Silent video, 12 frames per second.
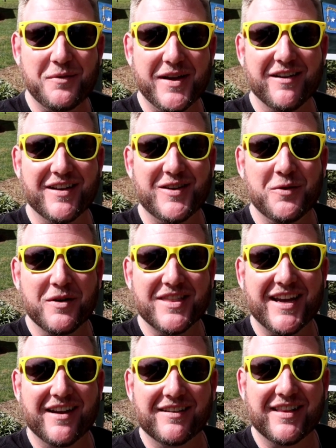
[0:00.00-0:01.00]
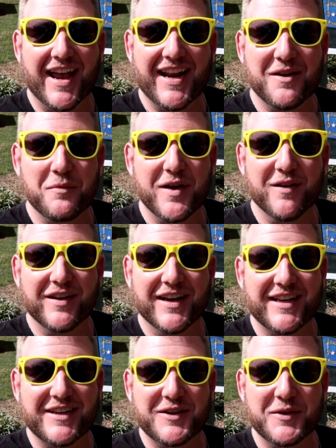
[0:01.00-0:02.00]
we are in North Carolina and we are
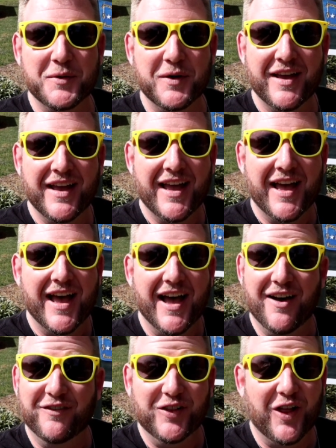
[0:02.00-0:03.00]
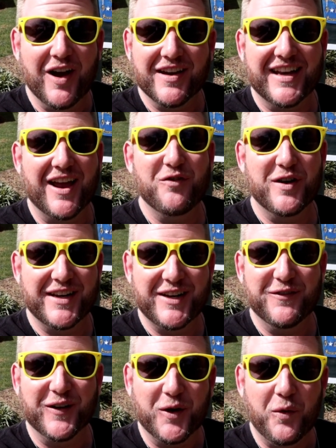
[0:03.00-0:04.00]
gonna do a vlog that I've wanted to
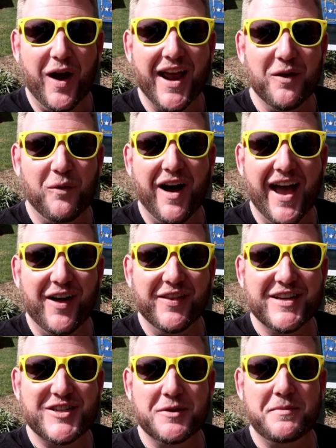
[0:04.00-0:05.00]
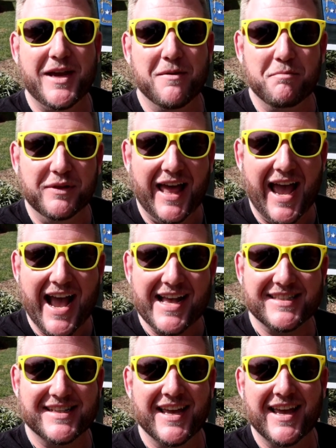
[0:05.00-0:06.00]
do for quite a while. This should be a
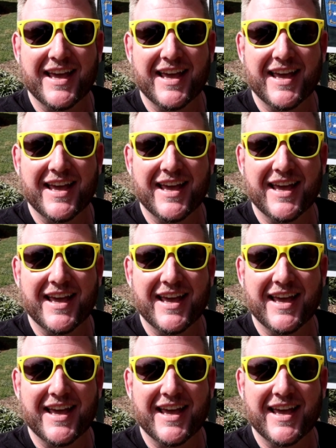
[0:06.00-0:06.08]
blast.